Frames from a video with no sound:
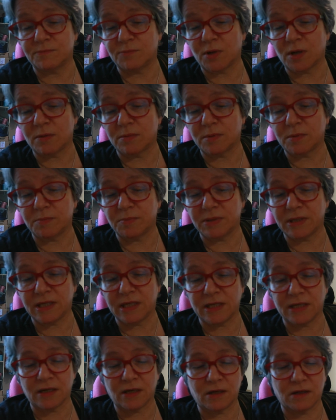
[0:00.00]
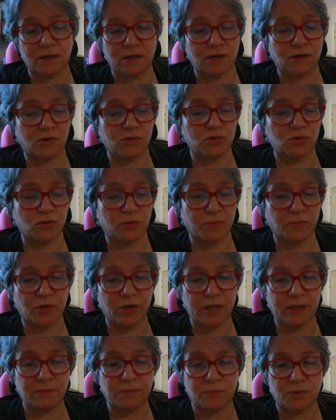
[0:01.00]
probably uh,
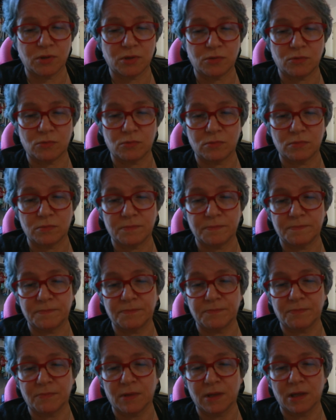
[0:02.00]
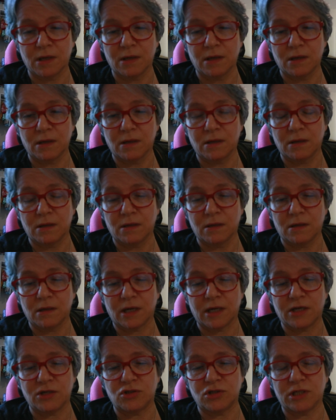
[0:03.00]
ultramarine blue.
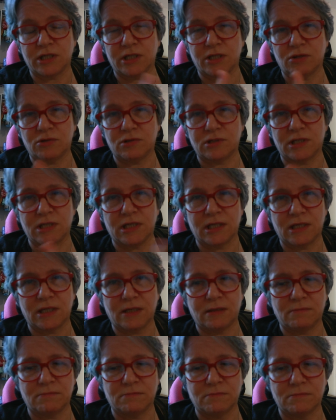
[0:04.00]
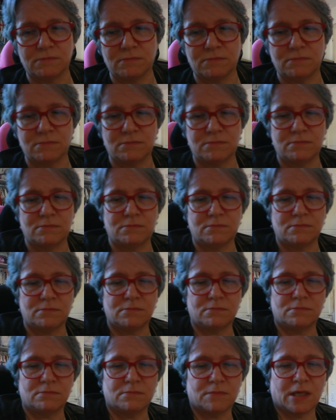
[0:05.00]
I usually use the
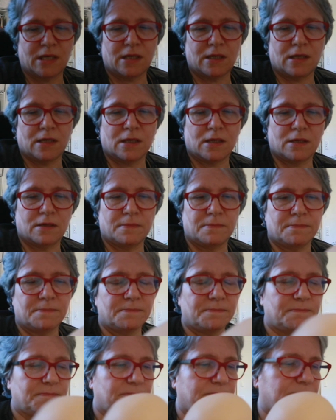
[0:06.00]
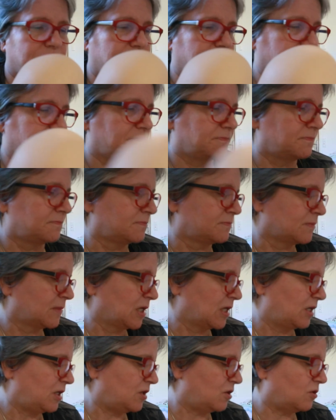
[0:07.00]
my um,
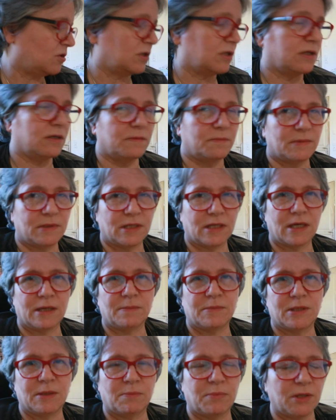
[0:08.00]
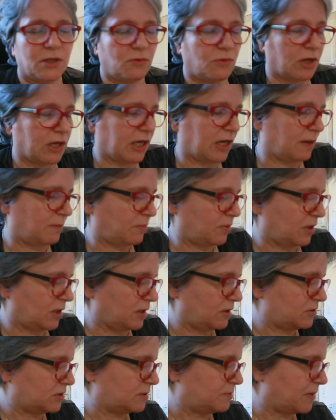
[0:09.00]
you know the, the the blue I can't
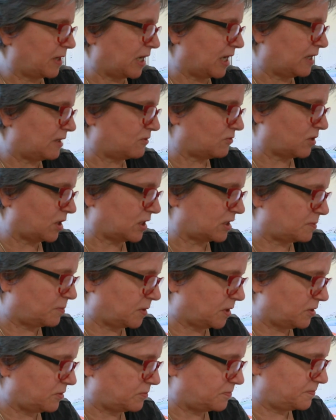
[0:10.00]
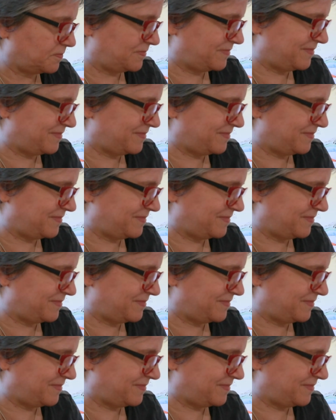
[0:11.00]
pronounce my anthrax blue.